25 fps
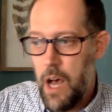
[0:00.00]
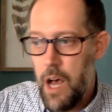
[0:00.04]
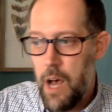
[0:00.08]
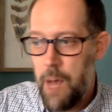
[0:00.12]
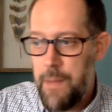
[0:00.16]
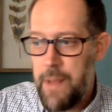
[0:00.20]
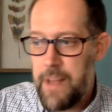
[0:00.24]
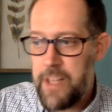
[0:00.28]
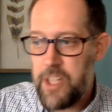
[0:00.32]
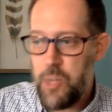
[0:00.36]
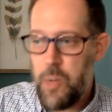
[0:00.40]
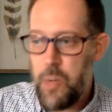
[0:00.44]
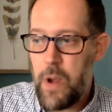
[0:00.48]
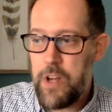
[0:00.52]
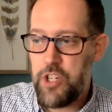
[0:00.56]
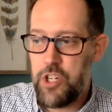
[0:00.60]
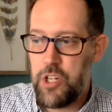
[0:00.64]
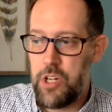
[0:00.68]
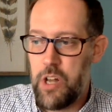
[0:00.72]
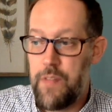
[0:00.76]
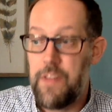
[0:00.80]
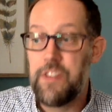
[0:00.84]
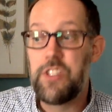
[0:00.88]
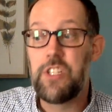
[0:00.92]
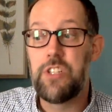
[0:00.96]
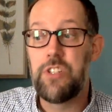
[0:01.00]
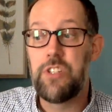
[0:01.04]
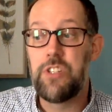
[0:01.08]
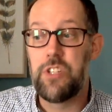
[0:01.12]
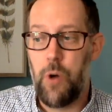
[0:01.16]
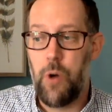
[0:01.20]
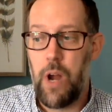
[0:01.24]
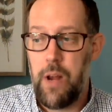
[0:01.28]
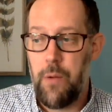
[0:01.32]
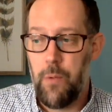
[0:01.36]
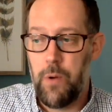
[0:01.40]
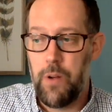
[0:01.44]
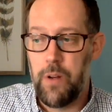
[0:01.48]
Next question, and this is a
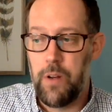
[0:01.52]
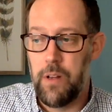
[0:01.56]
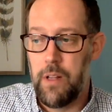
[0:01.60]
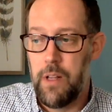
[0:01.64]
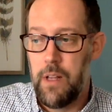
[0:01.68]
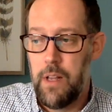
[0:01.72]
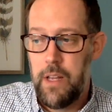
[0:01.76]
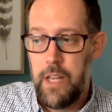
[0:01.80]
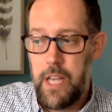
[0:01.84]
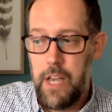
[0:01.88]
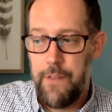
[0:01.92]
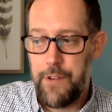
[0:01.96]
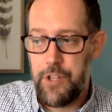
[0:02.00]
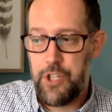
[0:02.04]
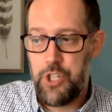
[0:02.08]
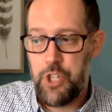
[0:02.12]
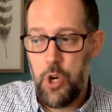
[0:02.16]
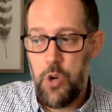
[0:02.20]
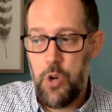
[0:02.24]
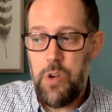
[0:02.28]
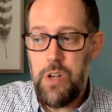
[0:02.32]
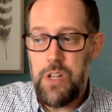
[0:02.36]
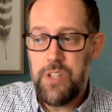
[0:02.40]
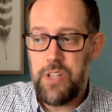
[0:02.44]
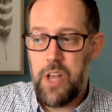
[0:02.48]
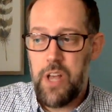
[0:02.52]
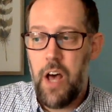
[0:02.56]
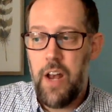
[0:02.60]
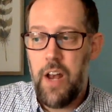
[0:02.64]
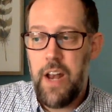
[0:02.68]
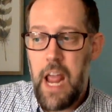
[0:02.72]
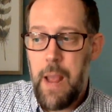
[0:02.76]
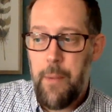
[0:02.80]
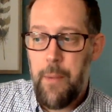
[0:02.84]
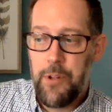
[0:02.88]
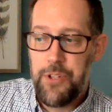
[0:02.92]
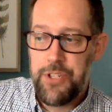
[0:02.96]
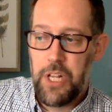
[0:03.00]
great one. If a student is
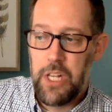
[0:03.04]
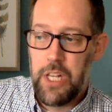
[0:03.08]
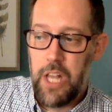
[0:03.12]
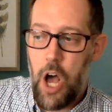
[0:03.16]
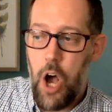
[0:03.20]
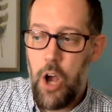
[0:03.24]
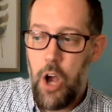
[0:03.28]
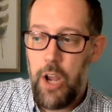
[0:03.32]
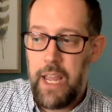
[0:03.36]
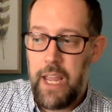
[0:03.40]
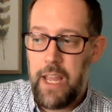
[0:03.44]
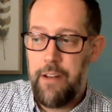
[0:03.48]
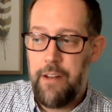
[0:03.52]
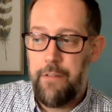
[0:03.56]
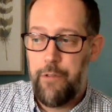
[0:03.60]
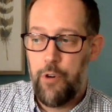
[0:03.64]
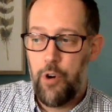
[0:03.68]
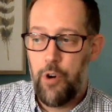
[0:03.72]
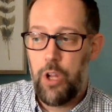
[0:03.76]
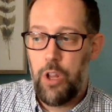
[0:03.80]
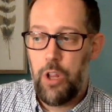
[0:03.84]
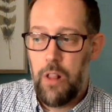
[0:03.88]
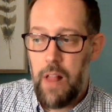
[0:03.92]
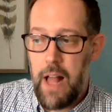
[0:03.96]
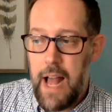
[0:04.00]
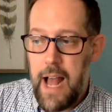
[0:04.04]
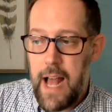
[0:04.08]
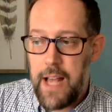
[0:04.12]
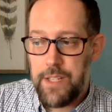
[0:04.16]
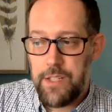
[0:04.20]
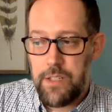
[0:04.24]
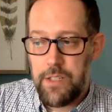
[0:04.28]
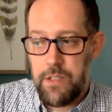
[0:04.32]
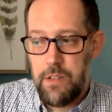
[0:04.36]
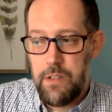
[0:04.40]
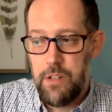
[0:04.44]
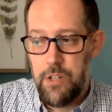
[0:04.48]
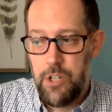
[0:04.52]
unable to log in for a
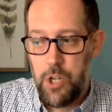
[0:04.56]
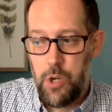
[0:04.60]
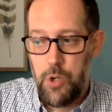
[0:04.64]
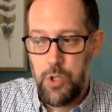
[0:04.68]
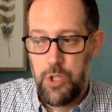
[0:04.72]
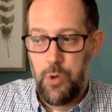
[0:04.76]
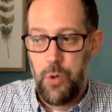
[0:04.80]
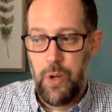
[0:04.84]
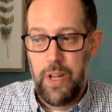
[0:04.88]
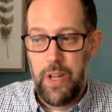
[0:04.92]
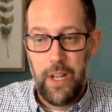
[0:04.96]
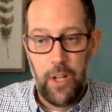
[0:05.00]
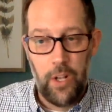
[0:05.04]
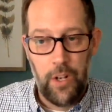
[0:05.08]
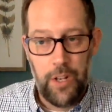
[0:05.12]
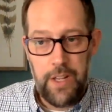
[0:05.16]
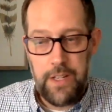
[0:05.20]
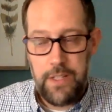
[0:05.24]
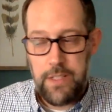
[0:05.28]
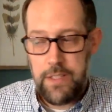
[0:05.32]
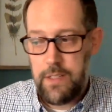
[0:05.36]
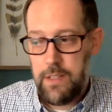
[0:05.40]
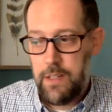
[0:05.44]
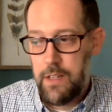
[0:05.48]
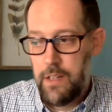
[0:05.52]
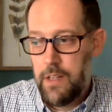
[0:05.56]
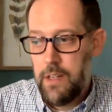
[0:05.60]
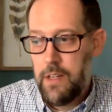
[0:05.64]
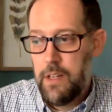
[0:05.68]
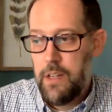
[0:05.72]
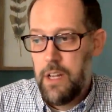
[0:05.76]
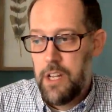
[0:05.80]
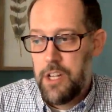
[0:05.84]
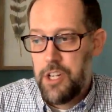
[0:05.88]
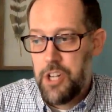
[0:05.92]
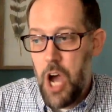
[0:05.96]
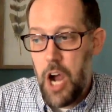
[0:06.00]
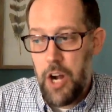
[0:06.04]
class due to illness,
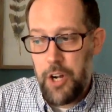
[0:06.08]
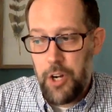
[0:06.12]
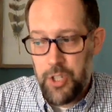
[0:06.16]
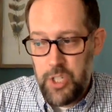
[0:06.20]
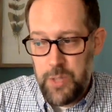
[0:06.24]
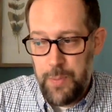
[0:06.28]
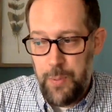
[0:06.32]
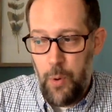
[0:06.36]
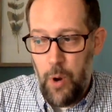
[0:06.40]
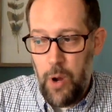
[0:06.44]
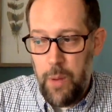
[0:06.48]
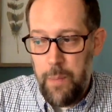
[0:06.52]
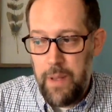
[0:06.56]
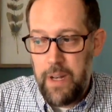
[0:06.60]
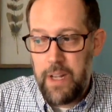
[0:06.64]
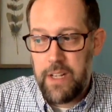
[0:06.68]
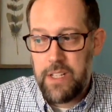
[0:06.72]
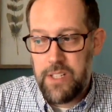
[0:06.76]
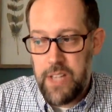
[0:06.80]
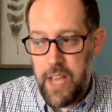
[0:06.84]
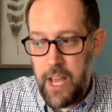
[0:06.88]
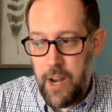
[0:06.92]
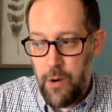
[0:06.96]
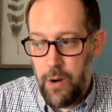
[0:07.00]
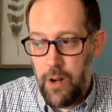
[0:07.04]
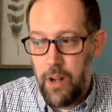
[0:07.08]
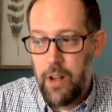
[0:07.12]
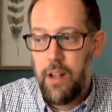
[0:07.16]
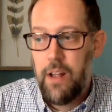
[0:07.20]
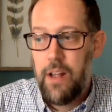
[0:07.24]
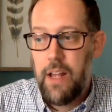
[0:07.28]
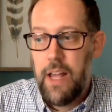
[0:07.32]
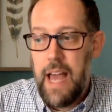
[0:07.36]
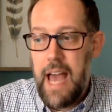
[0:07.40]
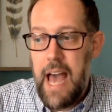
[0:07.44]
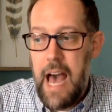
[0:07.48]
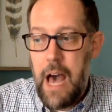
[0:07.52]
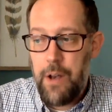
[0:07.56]
doctor's appointment, etc.,
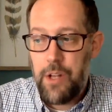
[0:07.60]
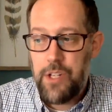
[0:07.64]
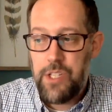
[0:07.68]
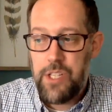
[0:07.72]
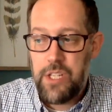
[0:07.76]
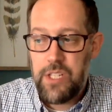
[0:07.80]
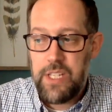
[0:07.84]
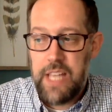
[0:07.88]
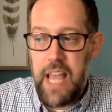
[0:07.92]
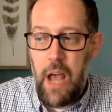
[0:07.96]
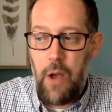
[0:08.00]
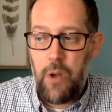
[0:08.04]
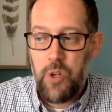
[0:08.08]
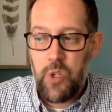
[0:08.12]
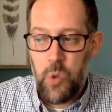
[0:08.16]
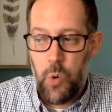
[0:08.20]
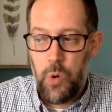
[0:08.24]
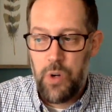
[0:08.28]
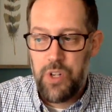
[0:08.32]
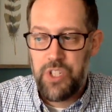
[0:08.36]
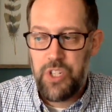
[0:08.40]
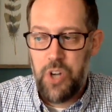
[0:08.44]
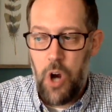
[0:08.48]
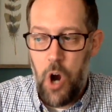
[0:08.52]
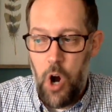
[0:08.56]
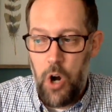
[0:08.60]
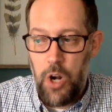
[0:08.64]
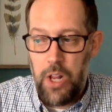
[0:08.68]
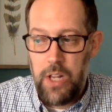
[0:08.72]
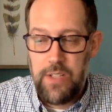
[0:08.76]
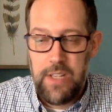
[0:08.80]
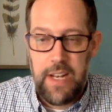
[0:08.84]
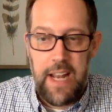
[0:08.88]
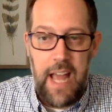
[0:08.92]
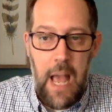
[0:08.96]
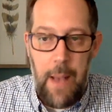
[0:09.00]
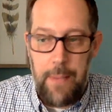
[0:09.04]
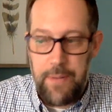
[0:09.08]
how does this count towards tardies
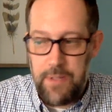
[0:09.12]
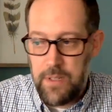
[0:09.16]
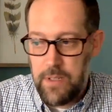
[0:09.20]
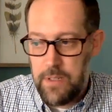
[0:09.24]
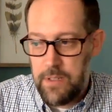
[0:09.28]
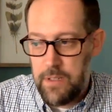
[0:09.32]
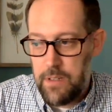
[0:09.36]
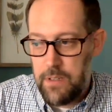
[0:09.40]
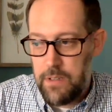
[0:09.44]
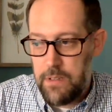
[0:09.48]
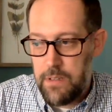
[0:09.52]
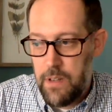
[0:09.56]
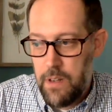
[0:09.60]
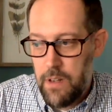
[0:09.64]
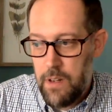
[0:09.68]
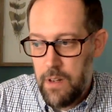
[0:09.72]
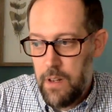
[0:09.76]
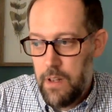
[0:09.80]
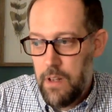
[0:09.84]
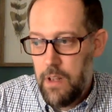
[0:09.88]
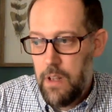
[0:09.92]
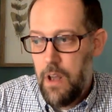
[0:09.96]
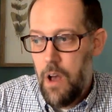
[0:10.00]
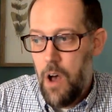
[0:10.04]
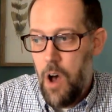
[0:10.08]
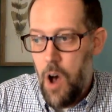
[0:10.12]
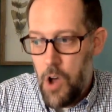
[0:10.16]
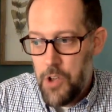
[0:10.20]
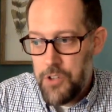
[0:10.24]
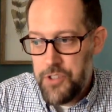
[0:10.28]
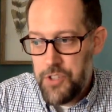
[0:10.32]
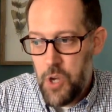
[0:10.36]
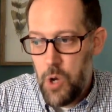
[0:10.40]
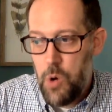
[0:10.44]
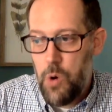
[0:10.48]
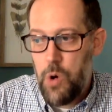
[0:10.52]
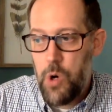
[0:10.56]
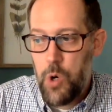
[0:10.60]
and absences?
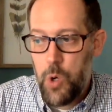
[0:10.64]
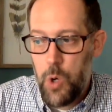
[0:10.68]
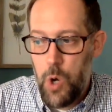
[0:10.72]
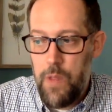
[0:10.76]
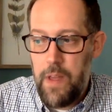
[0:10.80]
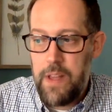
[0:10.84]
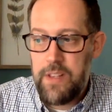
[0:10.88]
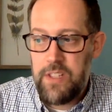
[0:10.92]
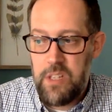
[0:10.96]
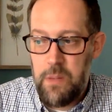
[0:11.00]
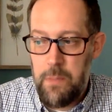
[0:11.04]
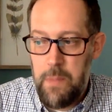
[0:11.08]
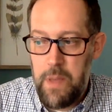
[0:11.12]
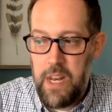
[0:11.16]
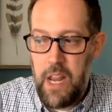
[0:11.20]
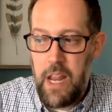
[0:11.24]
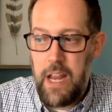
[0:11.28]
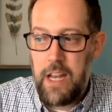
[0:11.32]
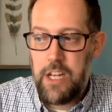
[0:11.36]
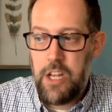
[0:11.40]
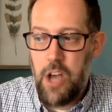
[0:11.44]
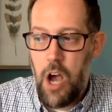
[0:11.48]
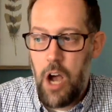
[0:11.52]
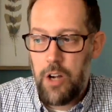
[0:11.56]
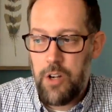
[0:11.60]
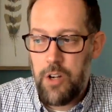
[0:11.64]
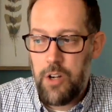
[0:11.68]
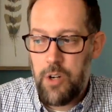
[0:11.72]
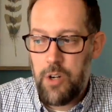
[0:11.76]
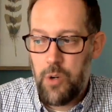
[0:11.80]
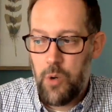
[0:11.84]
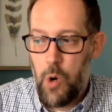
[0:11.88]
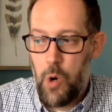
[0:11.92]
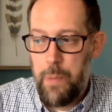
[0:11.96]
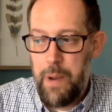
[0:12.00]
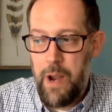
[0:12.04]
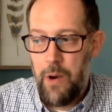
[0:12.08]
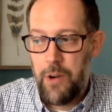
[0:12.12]
Also, who do they submit a doctor
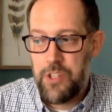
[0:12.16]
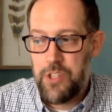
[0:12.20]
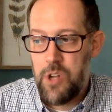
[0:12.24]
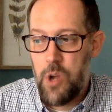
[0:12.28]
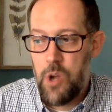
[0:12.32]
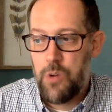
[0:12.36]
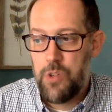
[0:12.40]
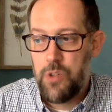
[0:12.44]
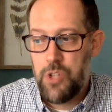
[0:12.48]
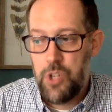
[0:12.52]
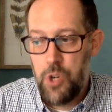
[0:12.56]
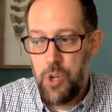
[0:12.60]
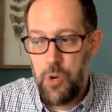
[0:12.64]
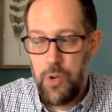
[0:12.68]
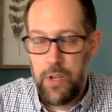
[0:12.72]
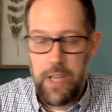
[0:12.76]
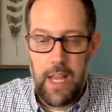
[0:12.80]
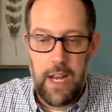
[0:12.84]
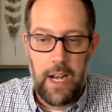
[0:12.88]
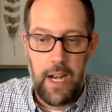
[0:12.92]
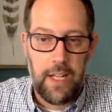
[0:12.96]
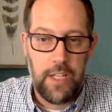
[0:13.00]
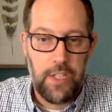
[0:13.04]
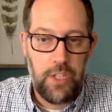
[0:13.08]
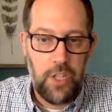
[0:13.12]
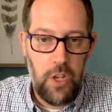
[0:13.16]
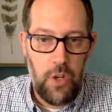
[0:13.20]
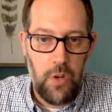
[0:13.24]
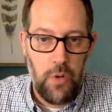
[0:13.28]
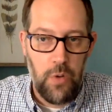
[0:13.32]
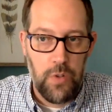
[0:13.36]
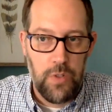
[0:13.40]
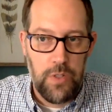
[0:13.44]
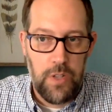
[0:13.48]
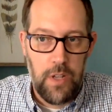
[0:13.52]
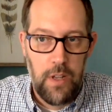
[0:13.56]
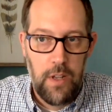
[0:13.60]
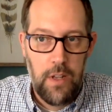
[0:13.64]
or a parent's note to get it
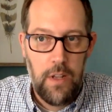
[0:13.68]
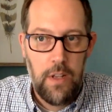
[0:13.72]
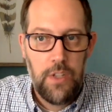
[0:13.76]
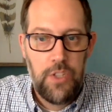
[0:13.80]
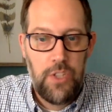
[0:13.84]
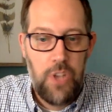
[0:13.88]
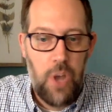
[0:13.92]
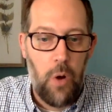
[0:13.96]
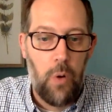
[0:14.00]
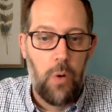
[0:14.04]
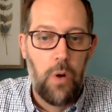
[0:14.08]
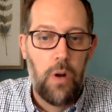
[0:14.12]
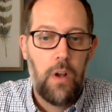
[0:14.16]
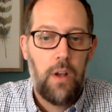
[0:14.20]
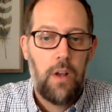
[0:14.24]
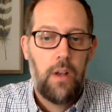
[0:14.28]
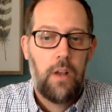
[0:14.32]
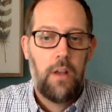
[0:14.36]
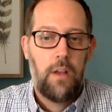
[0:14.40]
excused? So